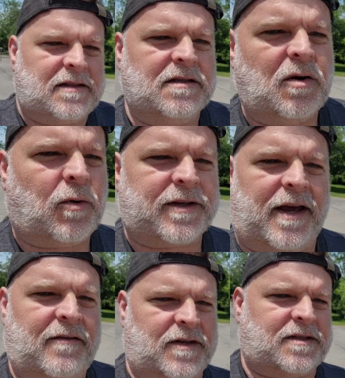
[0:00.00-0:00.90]
to what they
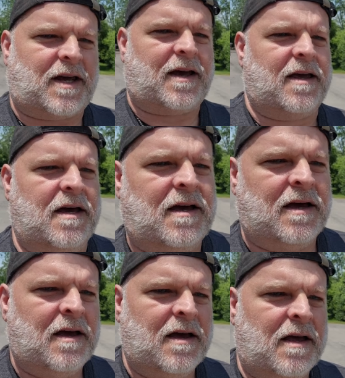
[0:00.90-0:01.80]
have to say
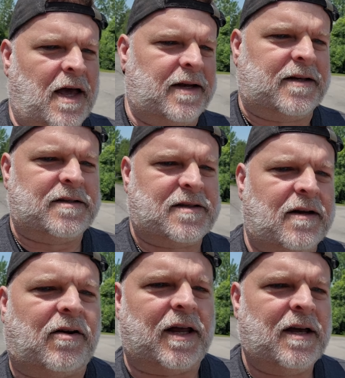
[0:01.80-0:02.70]
and
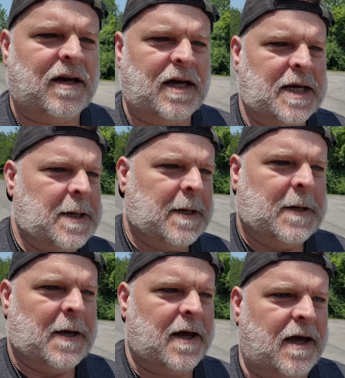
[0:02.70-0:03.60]
consider it,
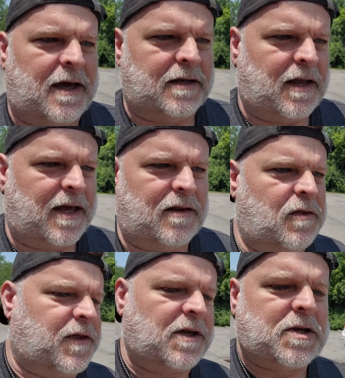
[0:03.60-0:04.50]

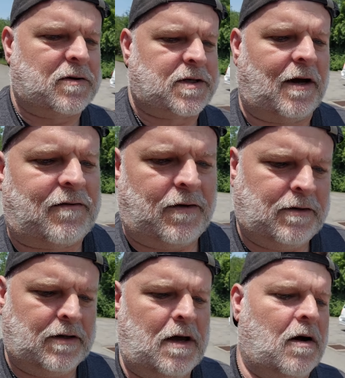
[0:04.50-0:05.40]
and think to yourself,
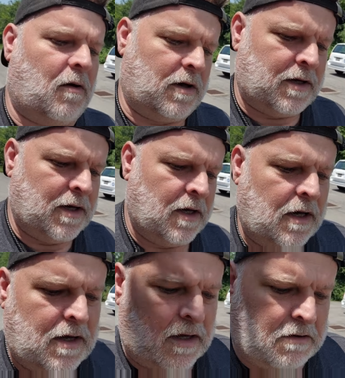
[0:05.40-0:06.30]
oh,
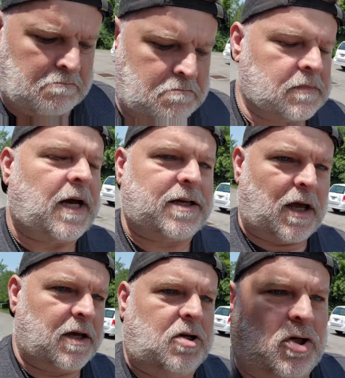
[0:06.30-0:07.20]

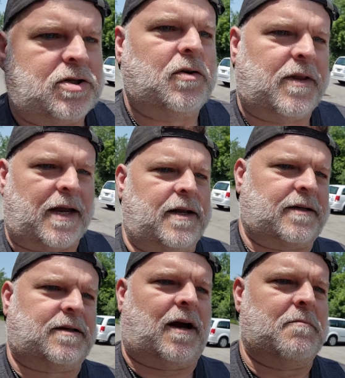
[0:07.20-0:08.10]
I could do that
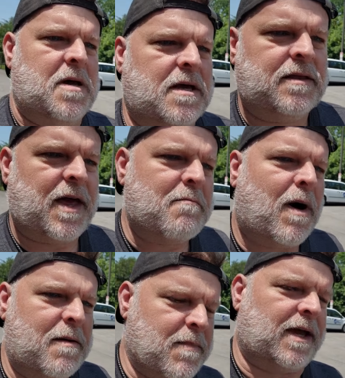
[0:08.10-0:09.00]
next time. That
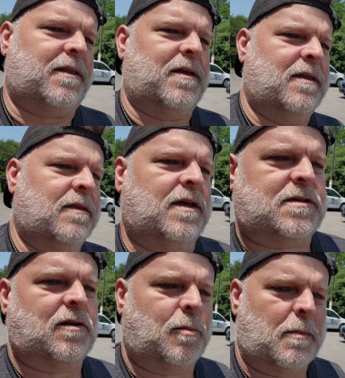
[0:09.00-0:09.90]
might make
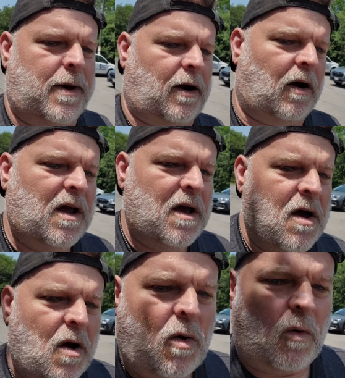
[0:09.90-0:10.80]
this a little bit better.
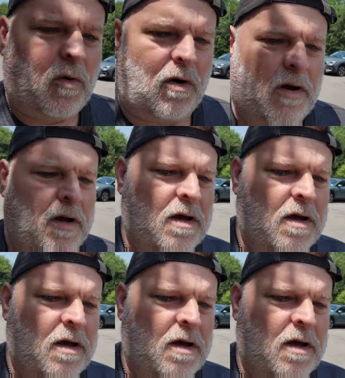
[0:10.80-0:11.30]
Or,